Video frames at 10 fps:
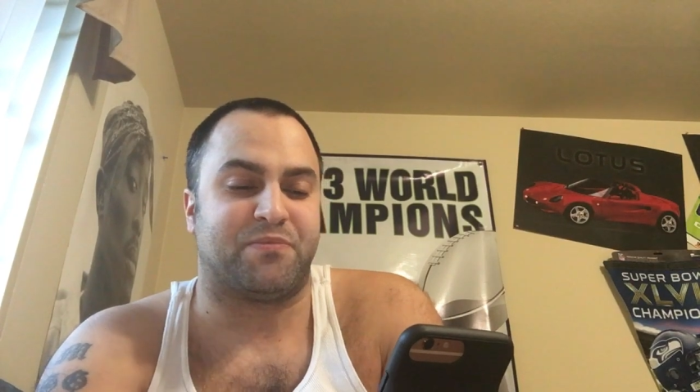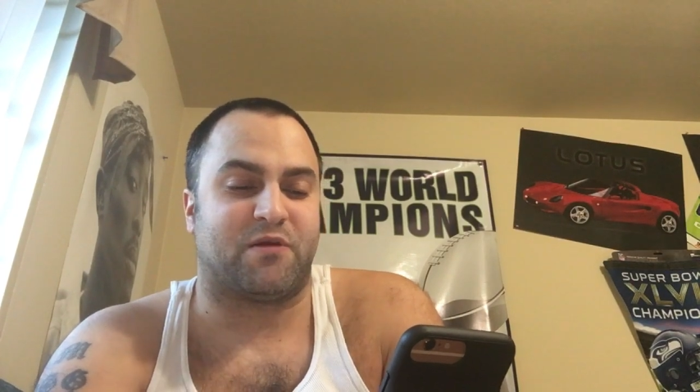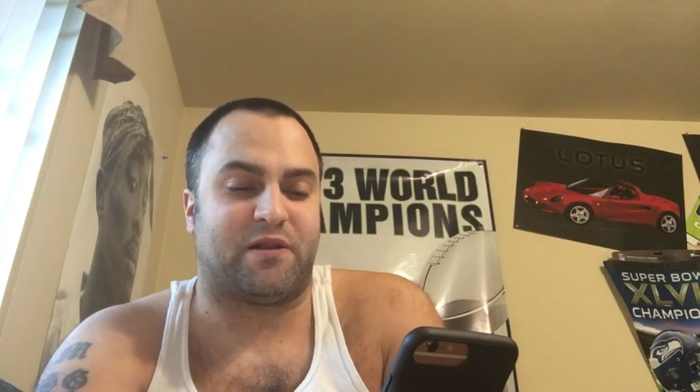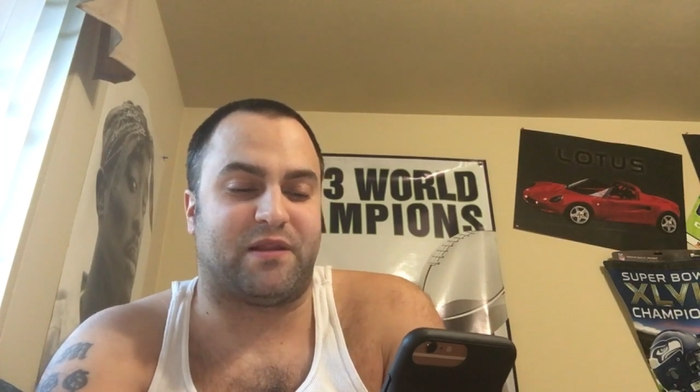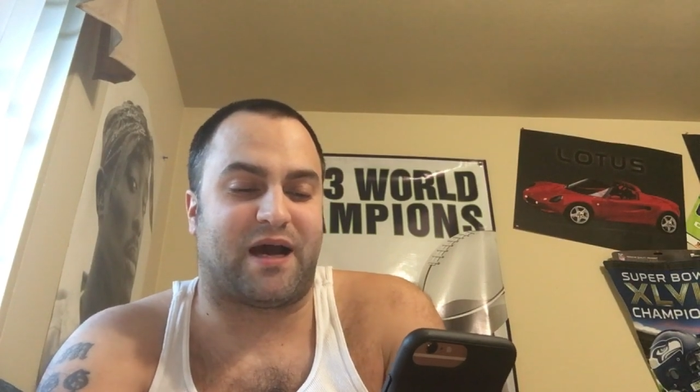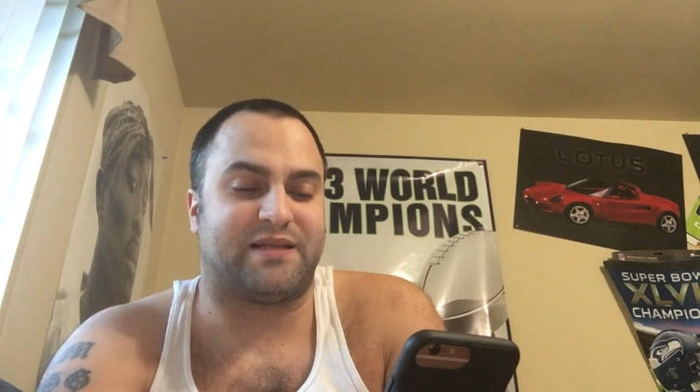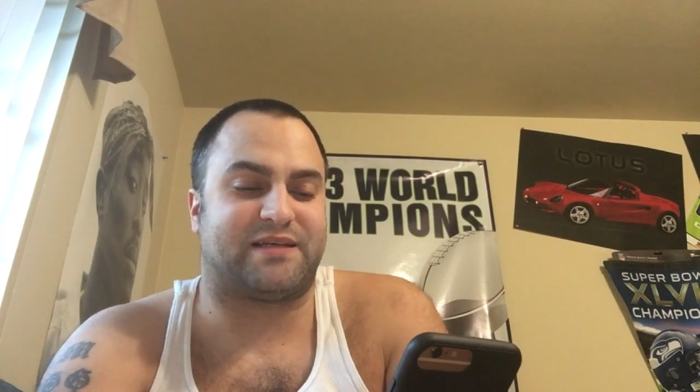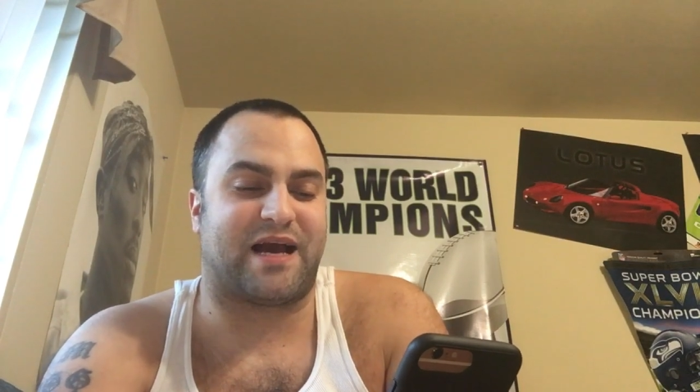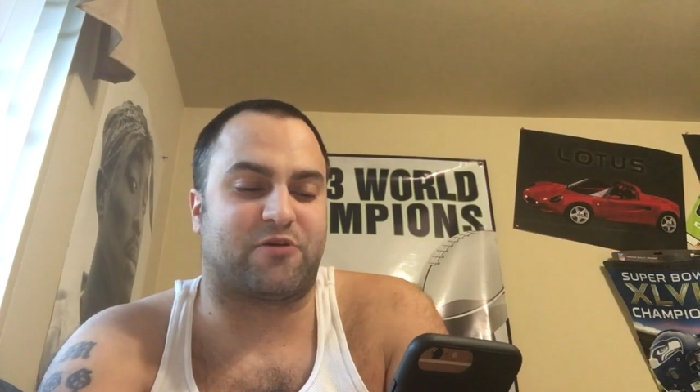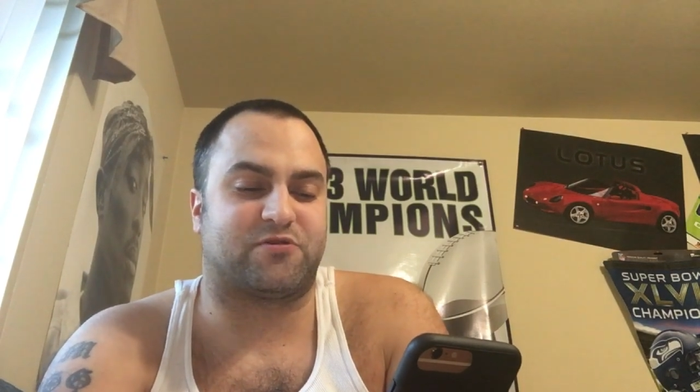nine
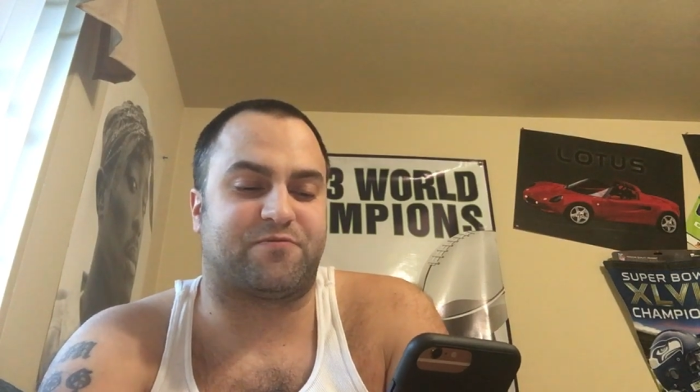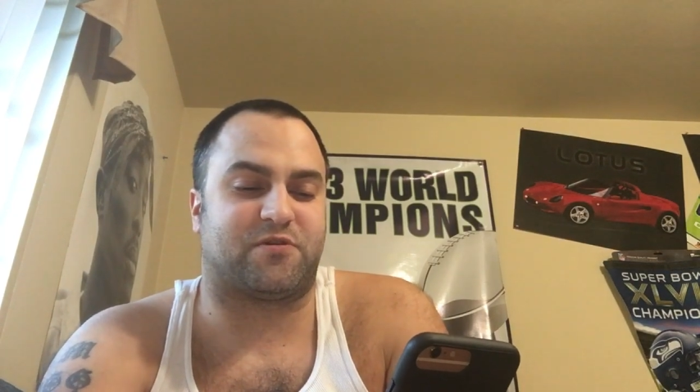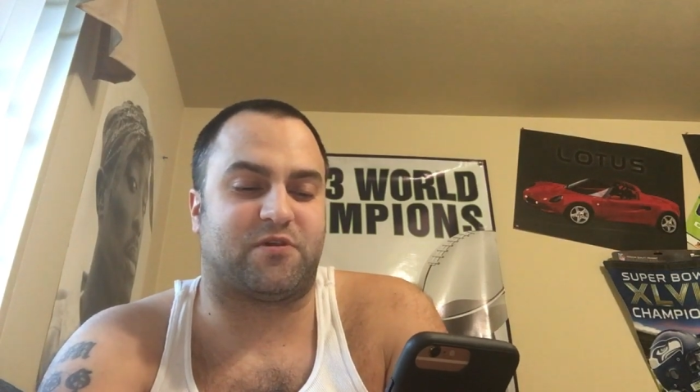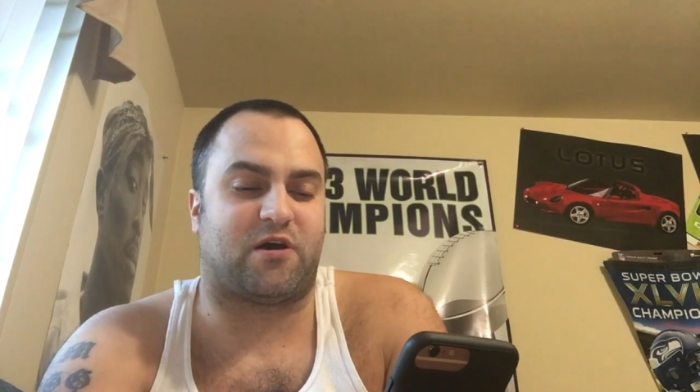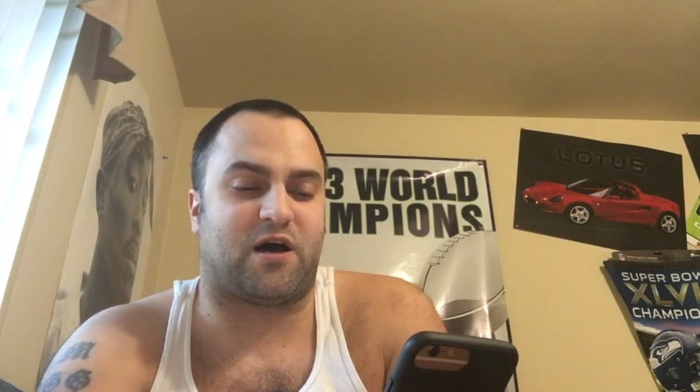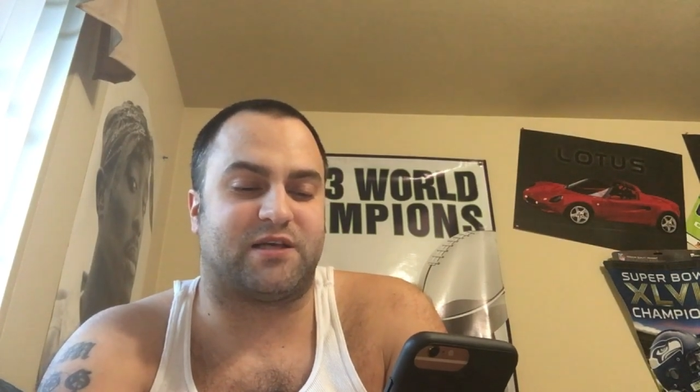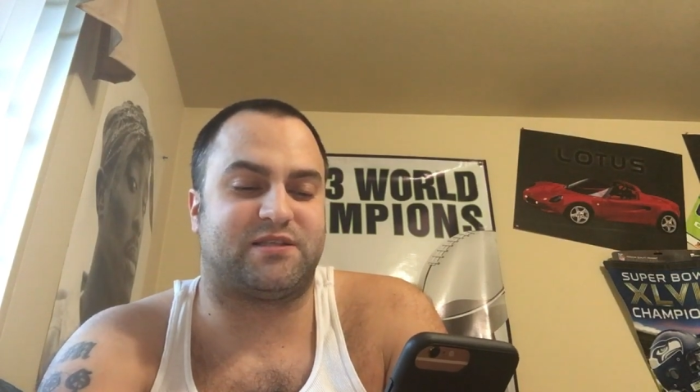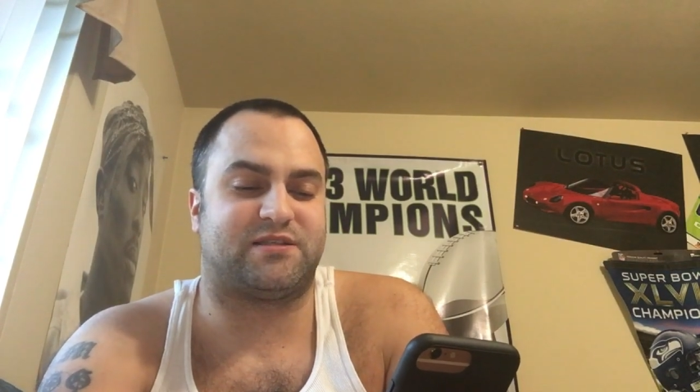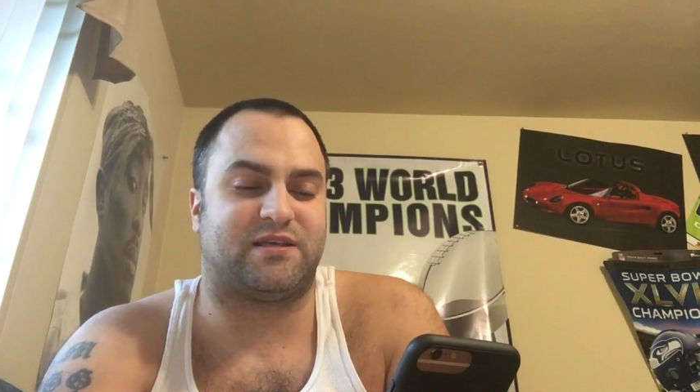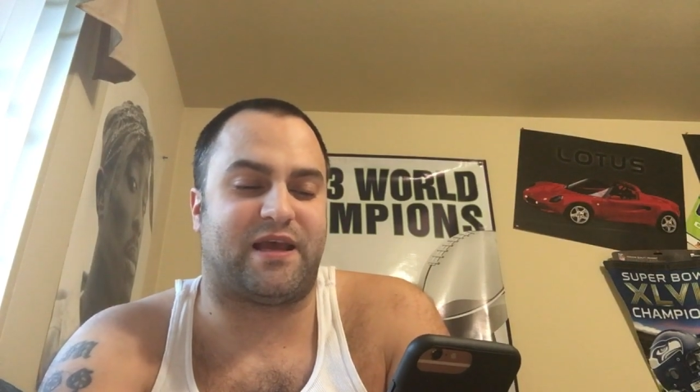tackles for loss,